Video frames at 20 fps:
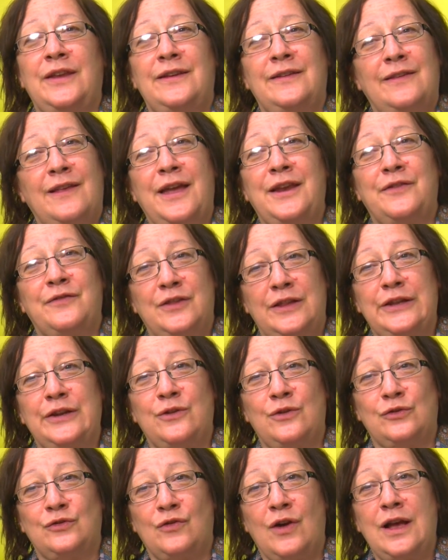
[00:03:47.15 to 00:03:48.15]
design of
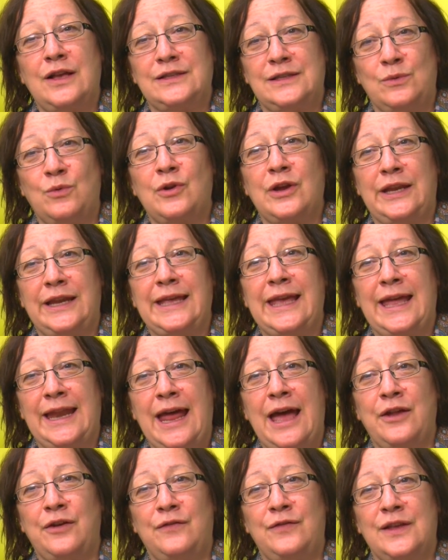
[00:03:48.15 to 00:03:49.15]
clinical trials that we're going to get
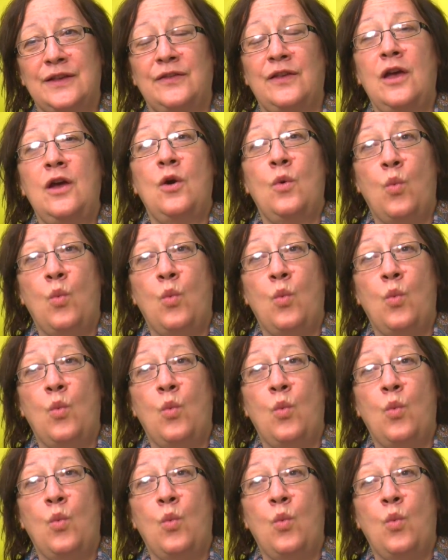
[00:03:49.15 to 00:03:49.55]
out of this